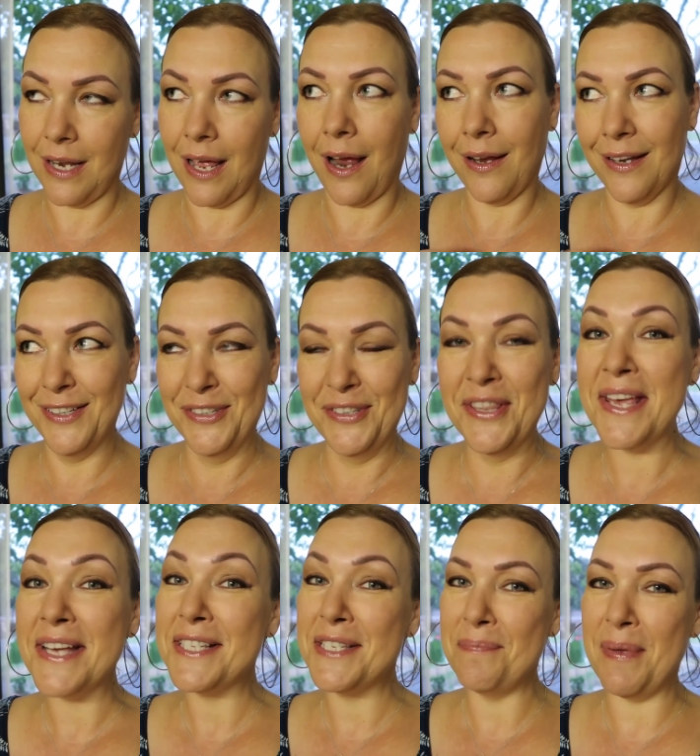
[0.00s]
Like,
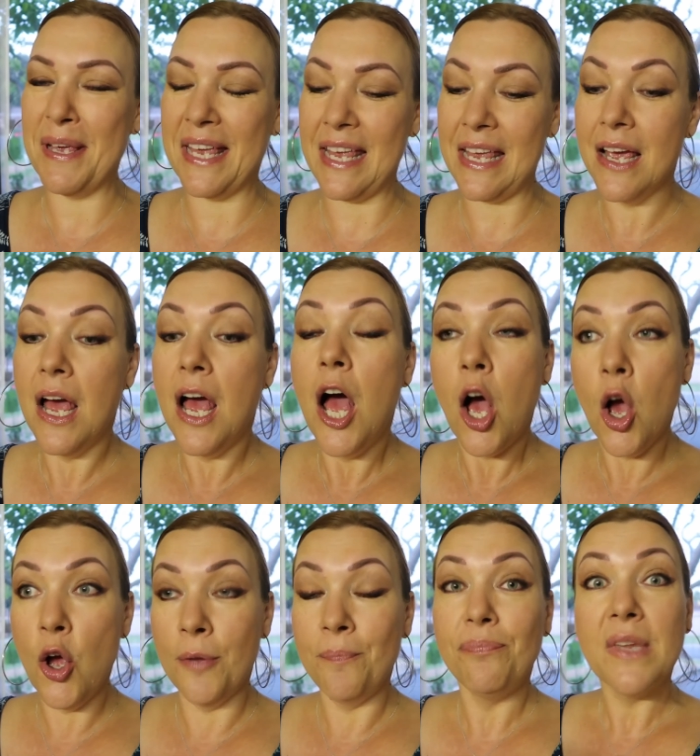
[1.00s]
that's a biggie.
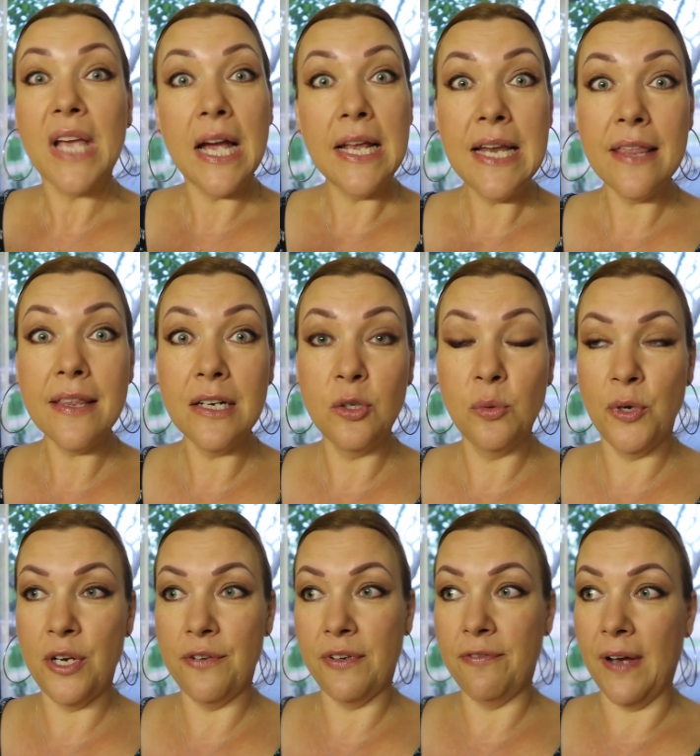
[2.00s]
Oh, Another little
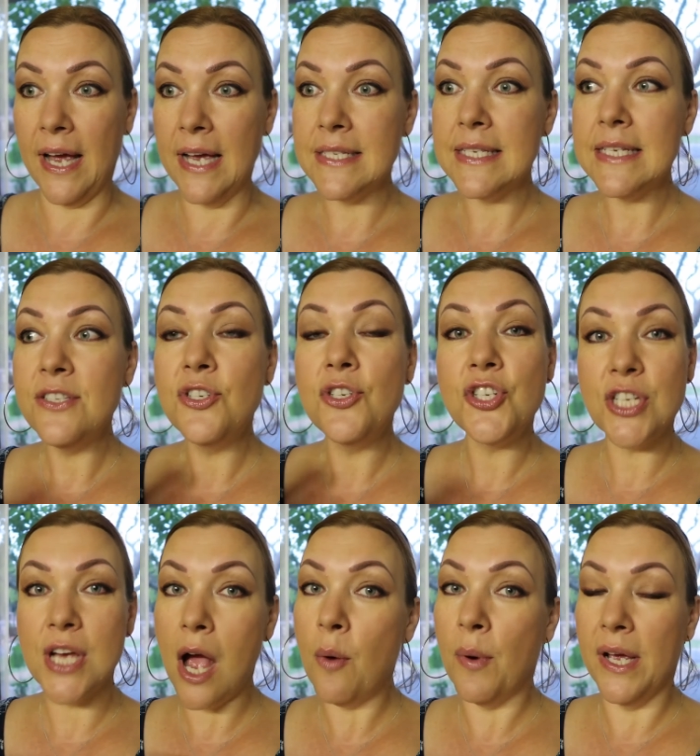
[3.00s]
word of advice is to
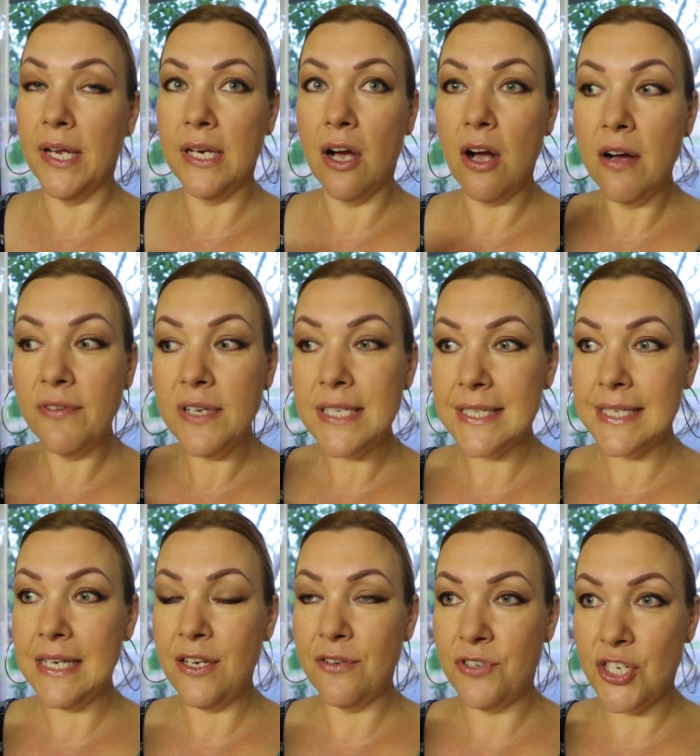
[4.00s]
shower. Now,
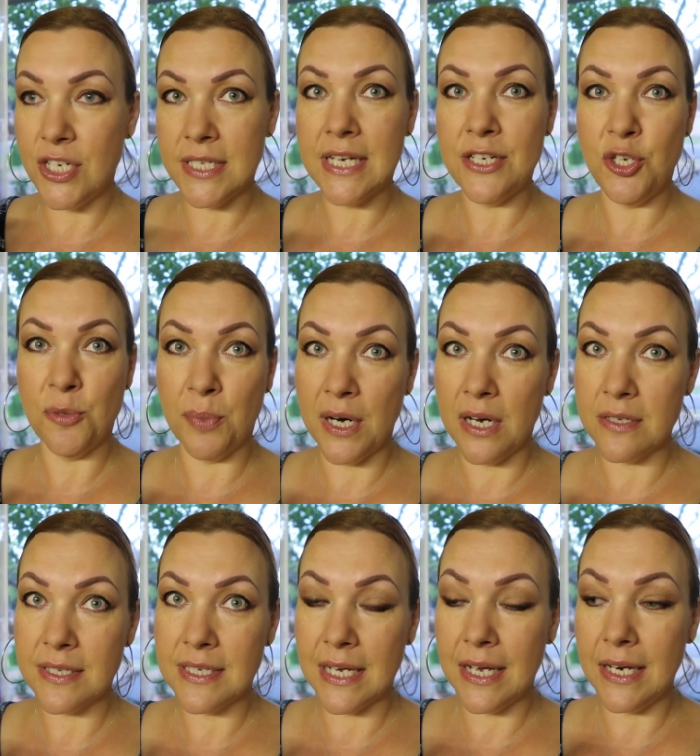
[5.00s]
obviously, you've just had your
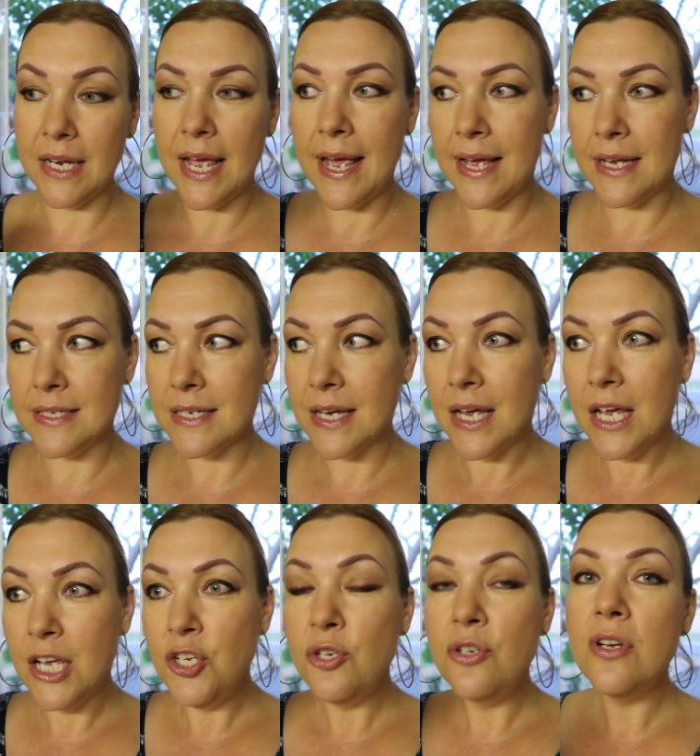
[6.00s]
brows done and
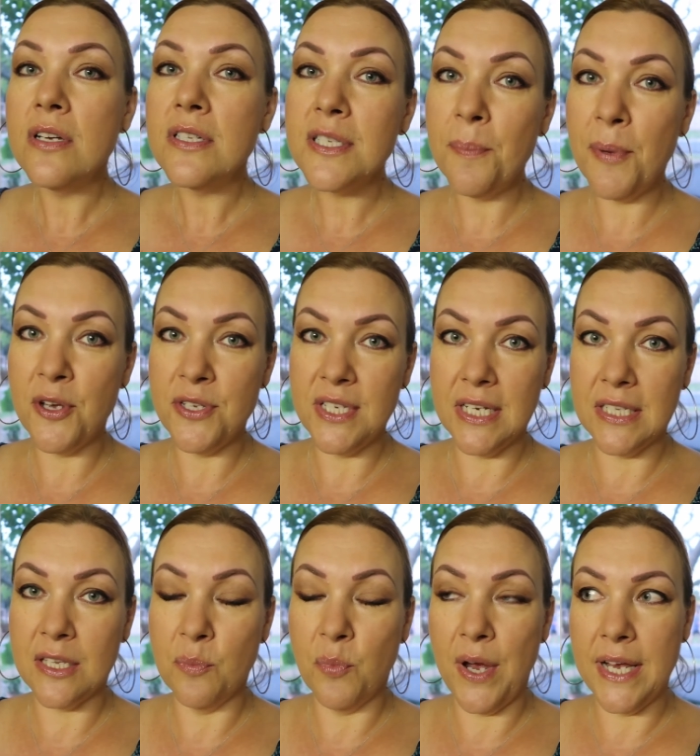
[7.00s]
you're not supposed to
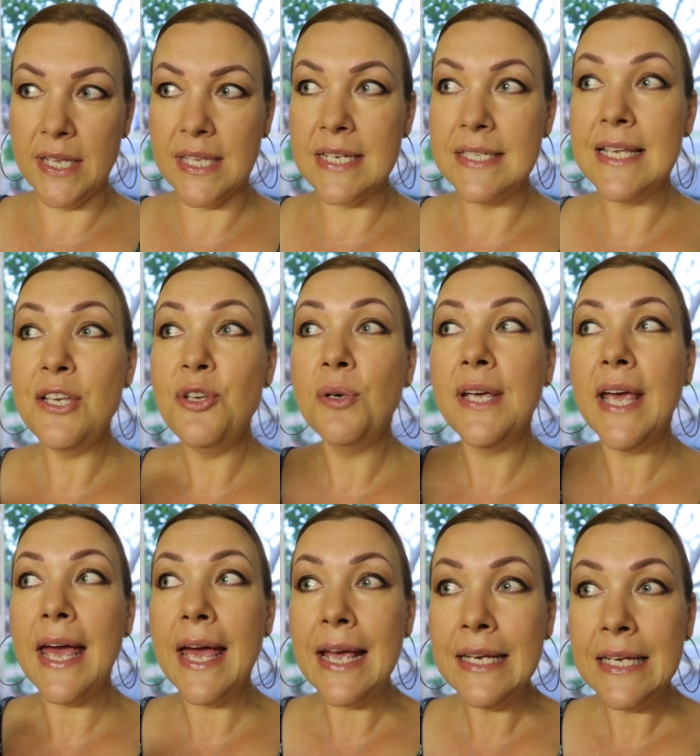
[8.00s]
get them wet. They say you
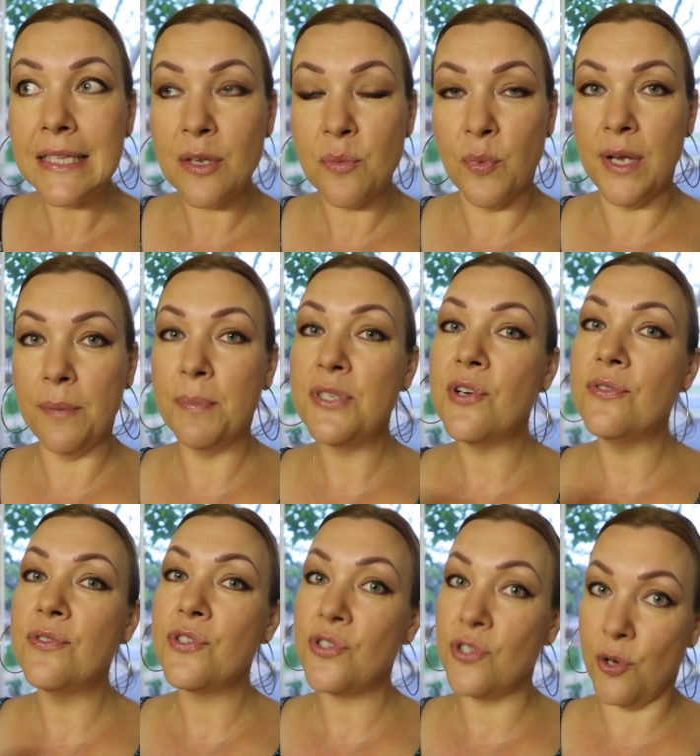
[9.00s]
can get them wet, but
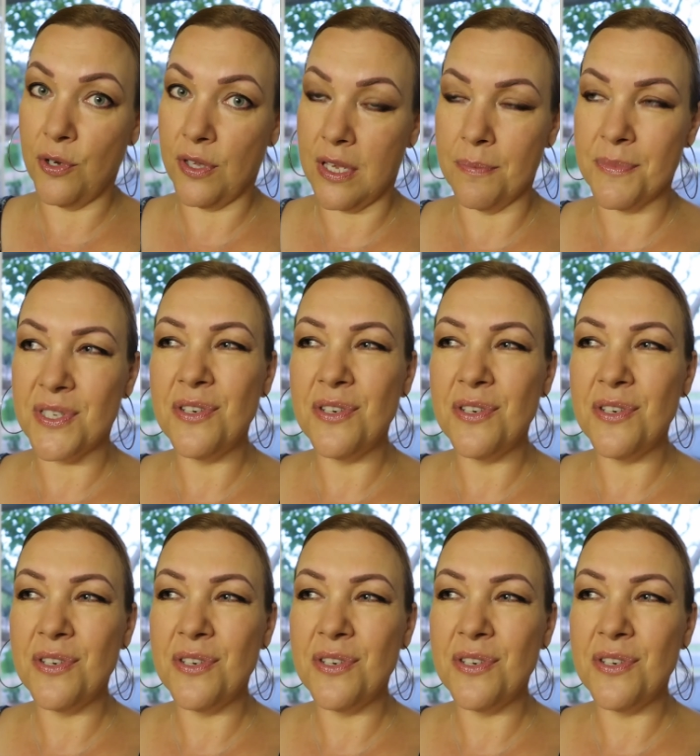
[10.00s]
don't soak them.